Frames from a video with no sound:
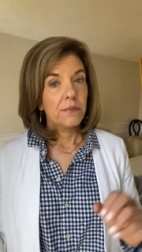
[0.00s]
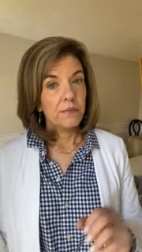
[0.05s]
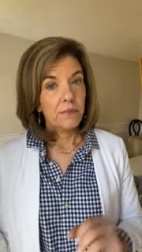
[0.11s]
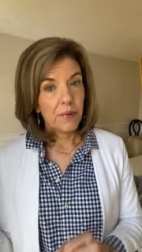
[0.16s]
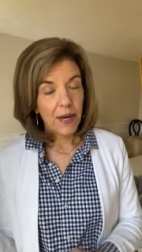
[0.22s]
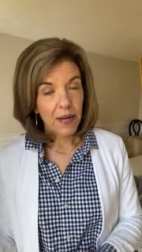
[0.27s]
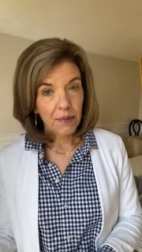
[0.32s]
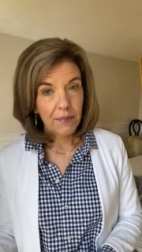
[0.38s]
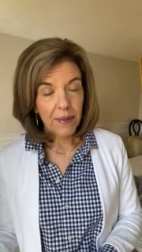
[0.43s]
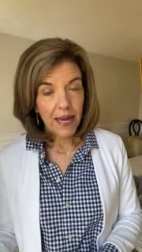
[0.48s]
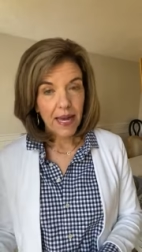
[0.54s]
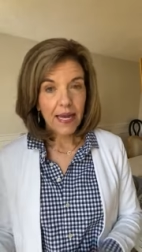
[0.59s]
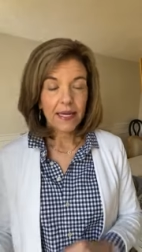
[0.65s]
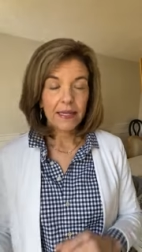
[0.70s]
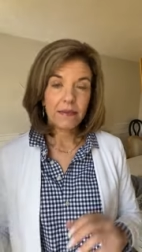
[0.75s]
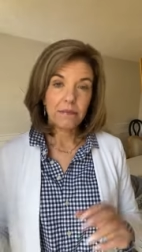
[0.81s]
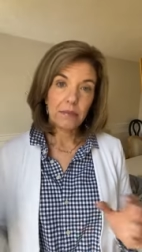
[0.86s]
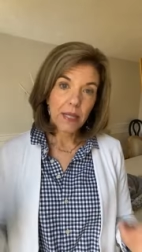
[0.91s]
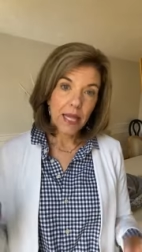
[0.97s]
brown
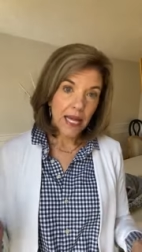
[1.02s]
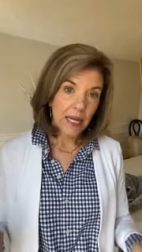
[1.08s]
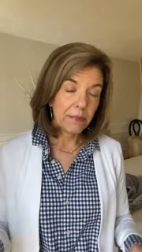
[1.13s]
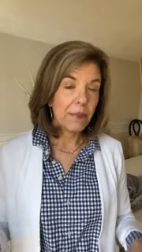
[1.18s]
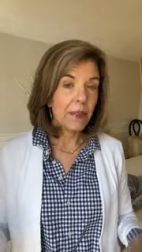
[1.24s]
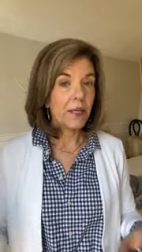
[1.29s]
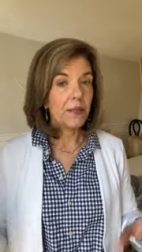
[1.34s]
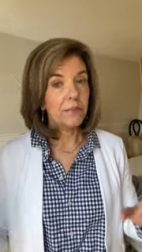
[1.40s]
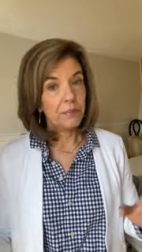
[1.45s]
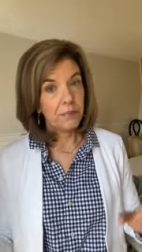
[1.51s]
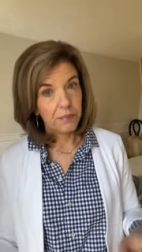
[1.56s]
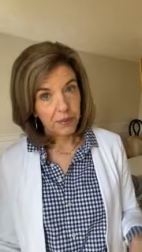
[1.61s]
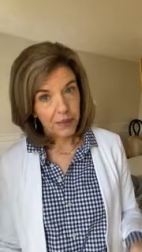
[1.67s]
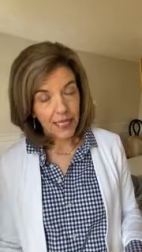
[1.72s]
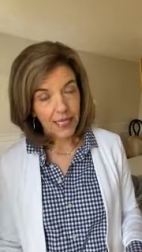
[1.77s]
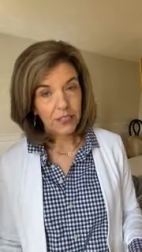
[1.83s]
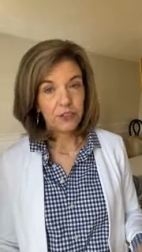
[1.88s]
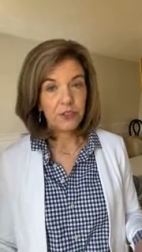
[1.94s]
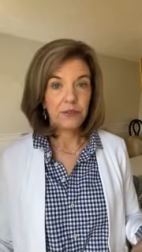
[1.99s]
bag, black belt,
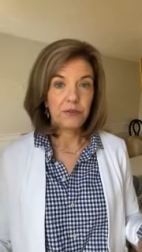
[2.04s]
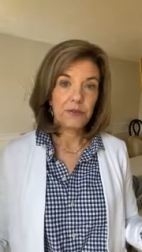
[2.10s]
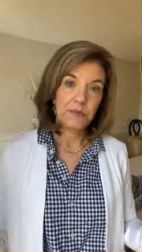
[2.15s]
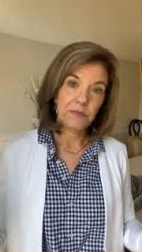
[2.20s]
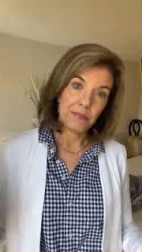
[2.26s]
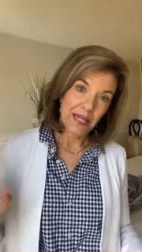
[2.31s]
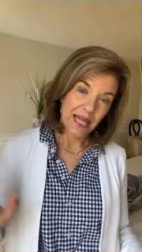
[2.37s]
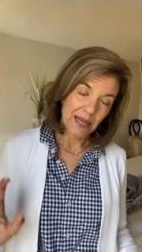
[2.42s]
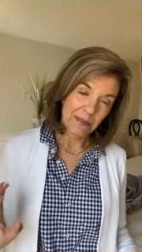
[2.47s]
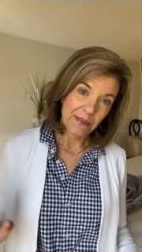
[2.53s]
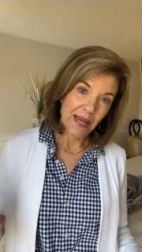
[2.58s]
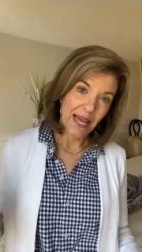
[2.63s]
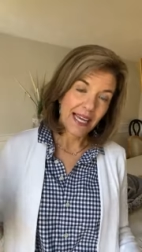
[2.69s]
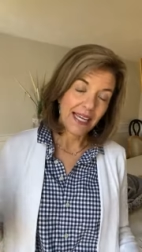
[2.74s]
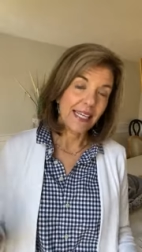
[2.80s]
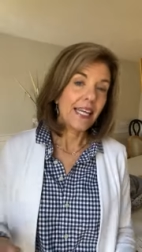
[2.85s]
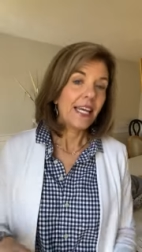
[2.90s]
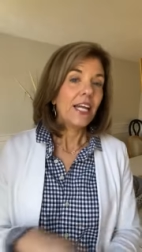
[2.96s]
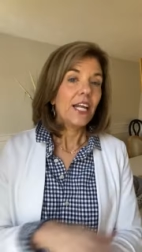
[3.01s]
black shoes, black
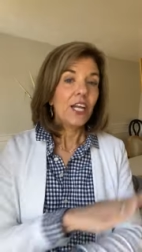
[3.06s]
bag.